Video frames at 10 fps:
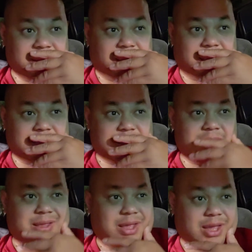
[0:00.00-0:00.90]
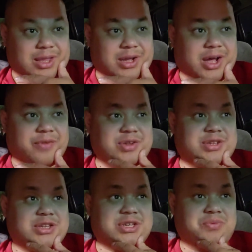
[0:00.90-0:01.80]
And in a
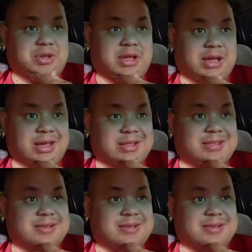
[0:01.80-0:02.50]
conversation we had,